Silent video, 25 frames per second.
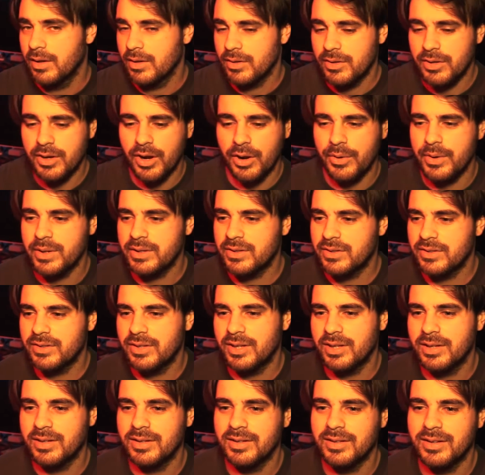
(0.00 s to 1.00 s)

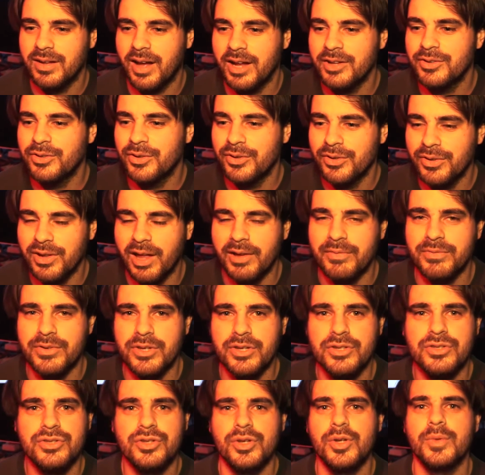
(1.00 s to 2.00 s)
I do love
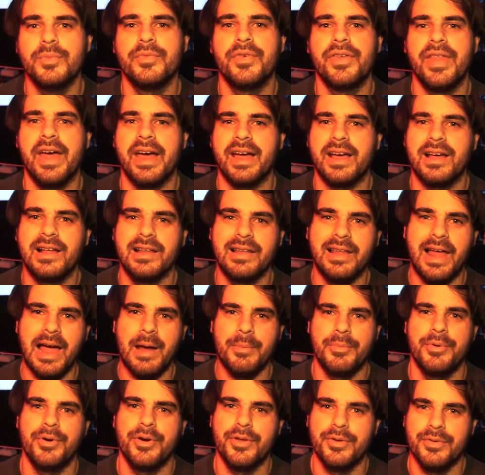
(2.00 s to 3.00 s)
YouTube for that
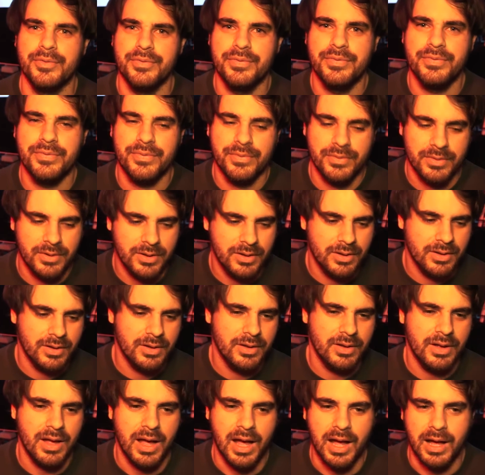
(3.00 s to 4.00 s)
collaborative
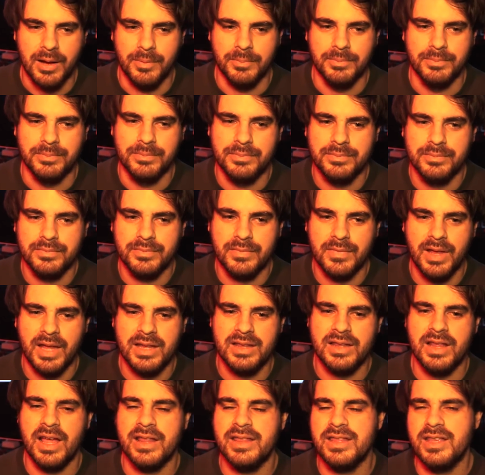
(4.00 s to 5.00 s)
and
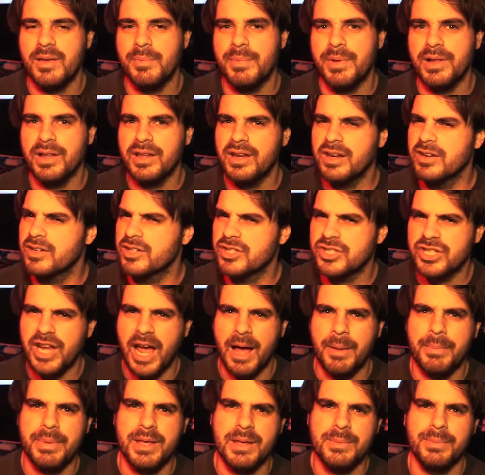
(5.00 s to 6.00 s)
the ability to
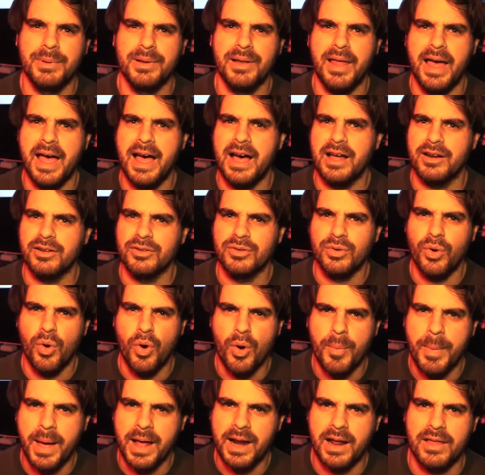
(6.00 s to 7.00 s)
shout people out and
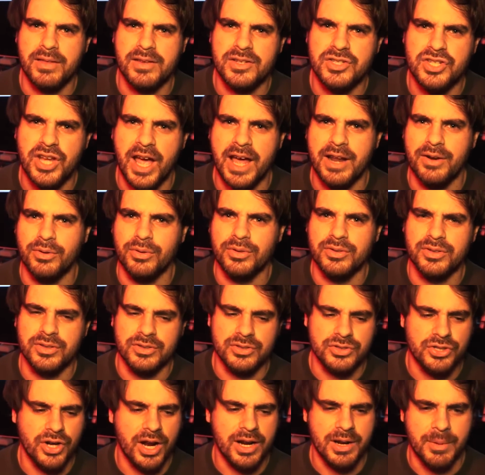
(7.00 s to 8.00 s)
talk about other channels
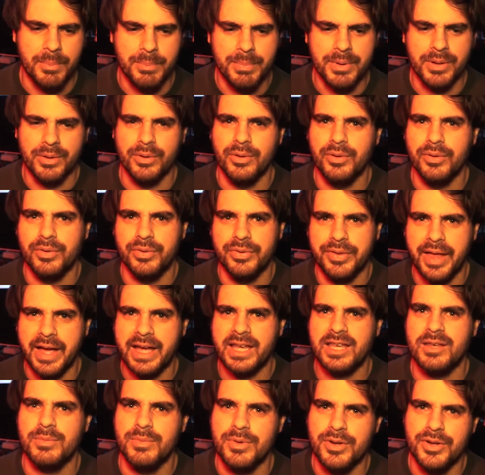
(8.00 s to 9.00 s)
and trying to build
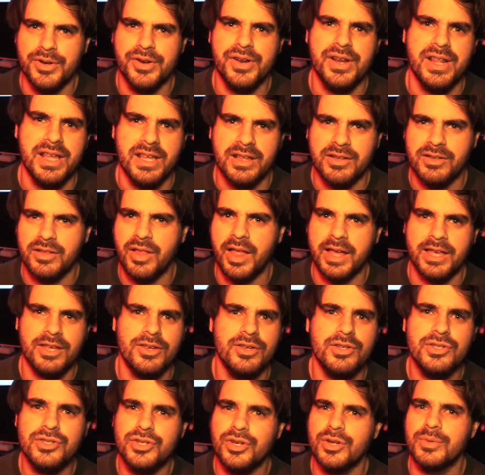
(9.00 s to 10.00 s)
that community. Like,
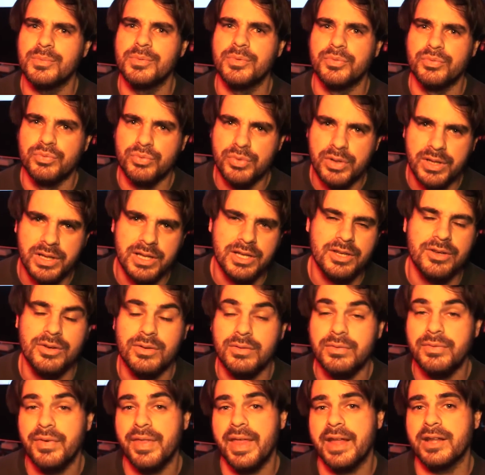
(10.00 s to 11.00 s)
YouTube's really
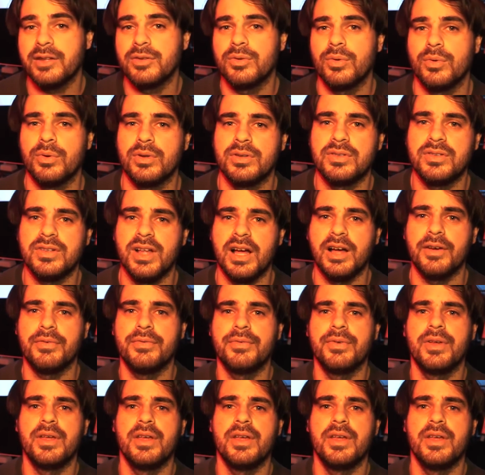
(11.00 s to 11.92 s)
good for that sort of stuff.